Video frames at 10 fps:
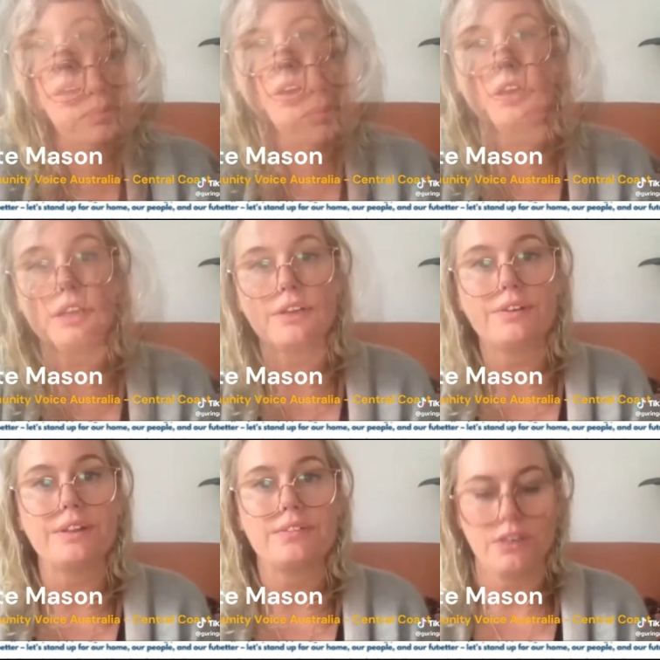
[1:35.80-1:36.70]
Earlier
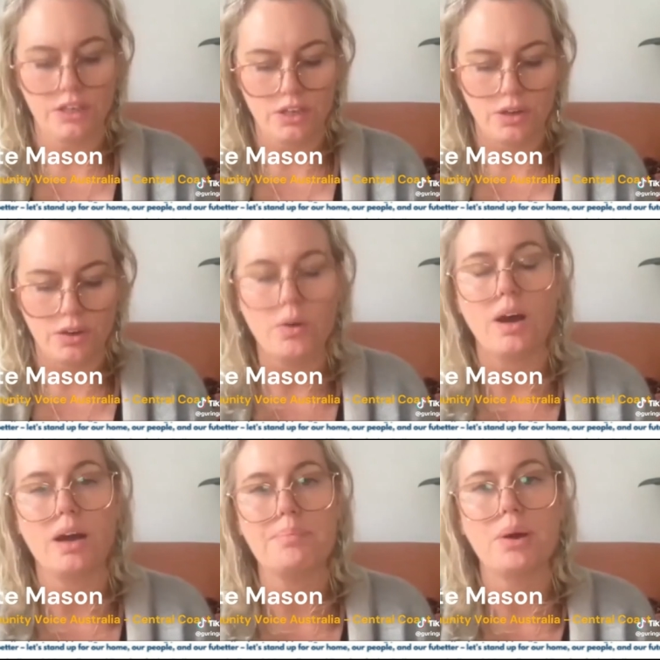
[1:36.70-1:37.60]
in the video,
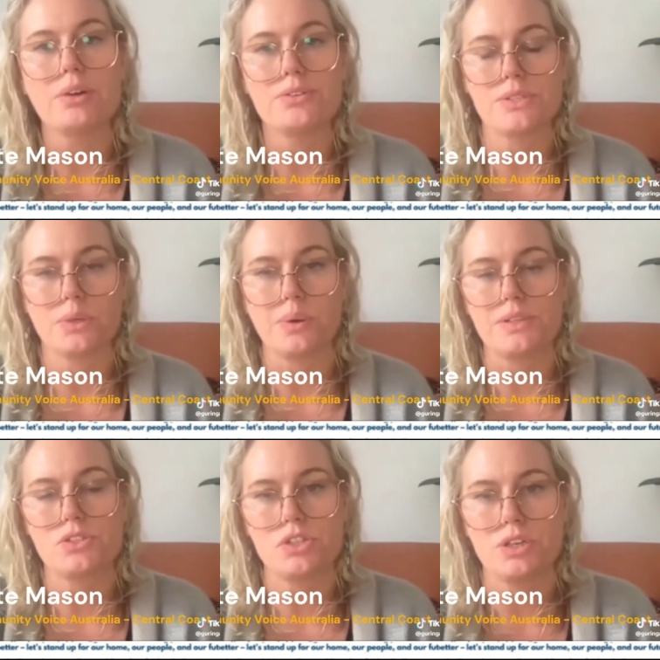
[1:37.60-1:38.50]
I posed the
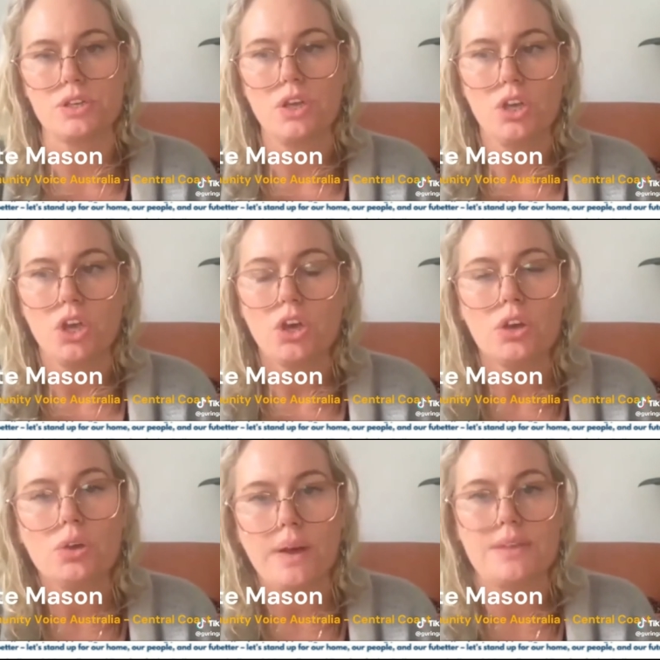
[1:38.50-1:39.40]
question,
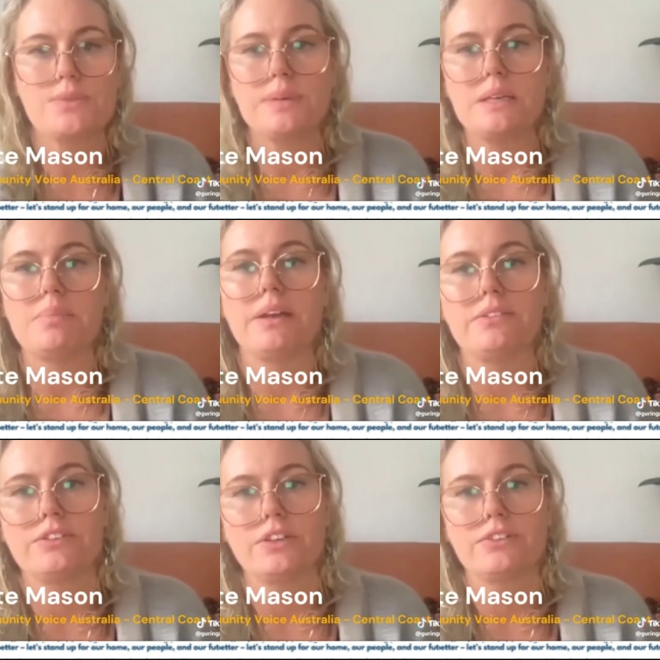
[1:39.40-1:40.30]
who has really
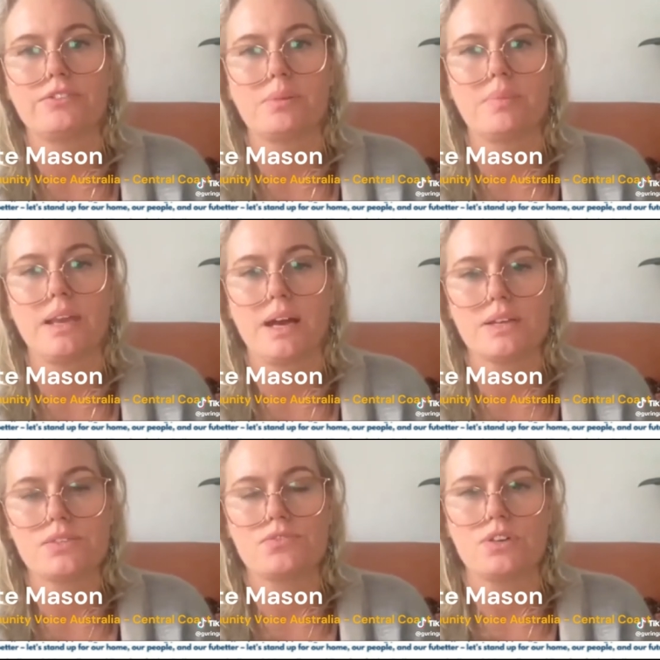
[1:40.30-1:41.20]
benefited from the
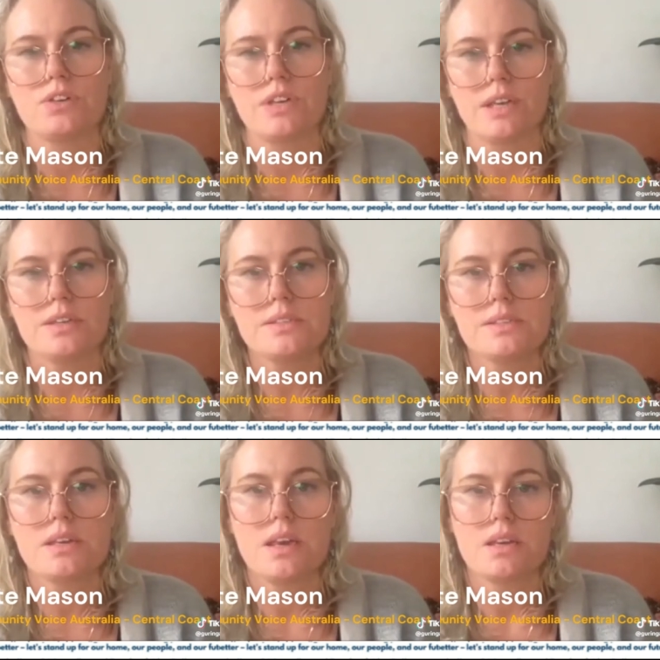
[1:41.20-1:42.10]
last few
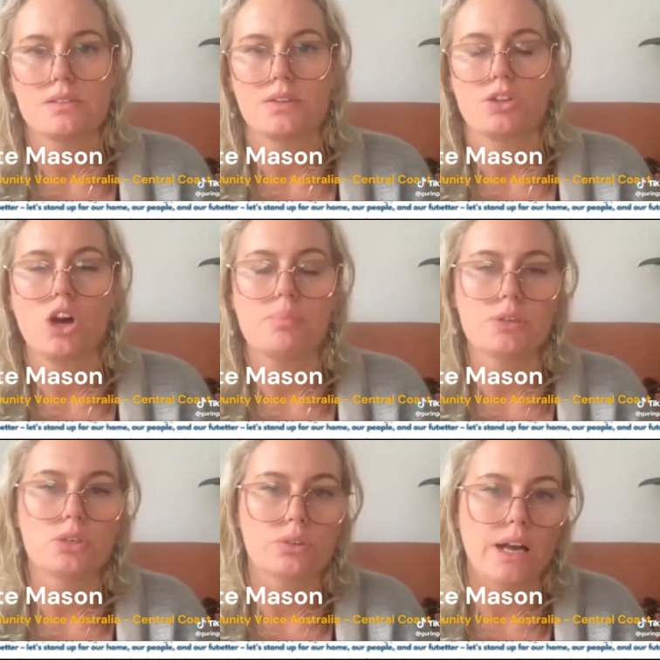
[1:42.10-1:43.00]
years? So the
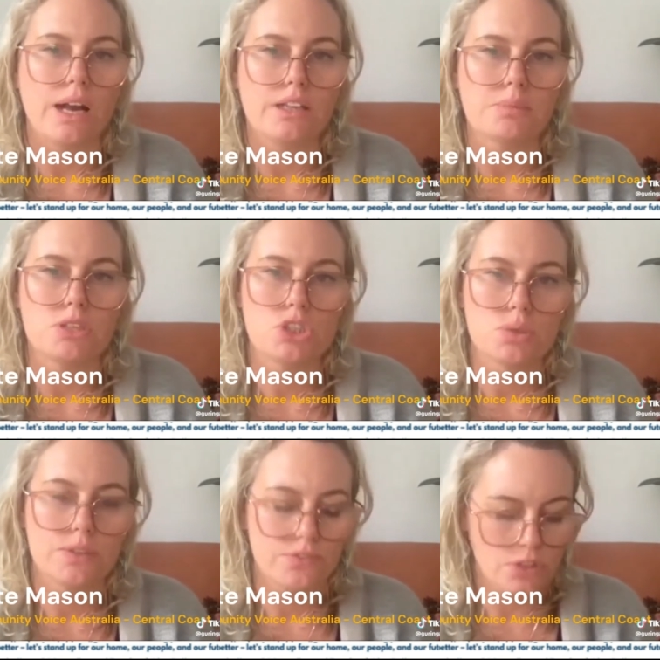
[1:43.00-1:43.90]
common good argument,
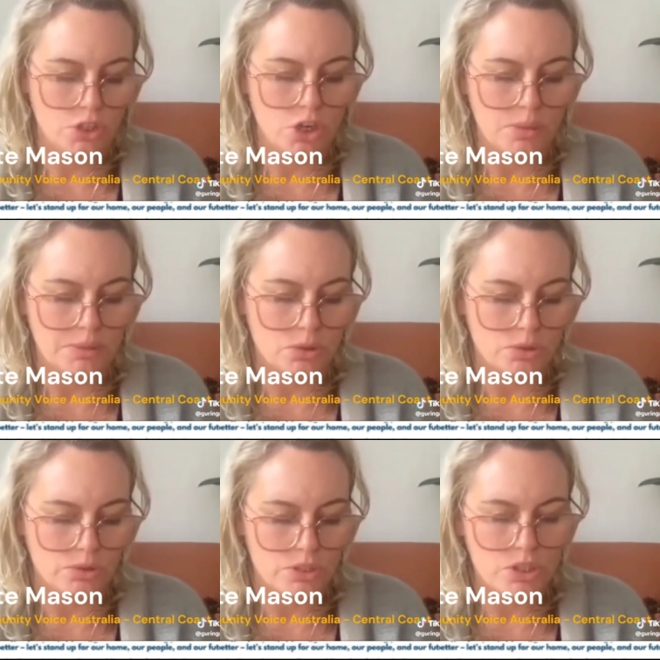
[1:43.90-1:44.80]
do it for the common
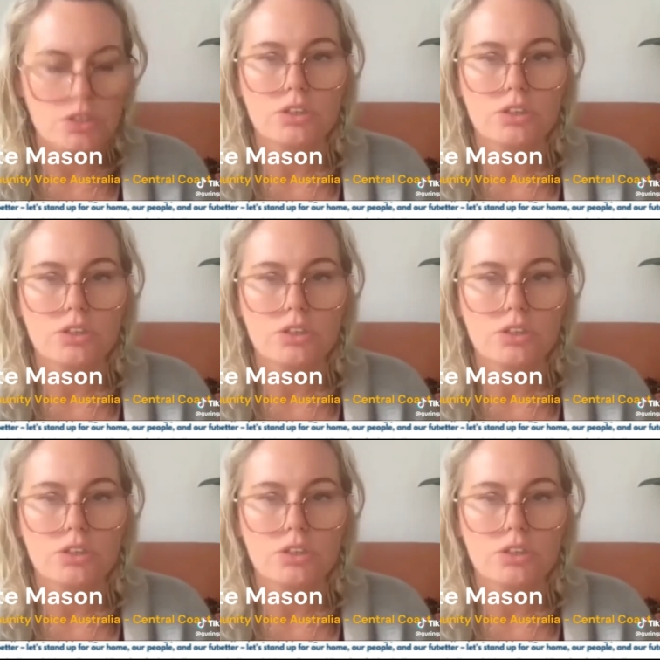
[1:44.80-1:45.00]
good.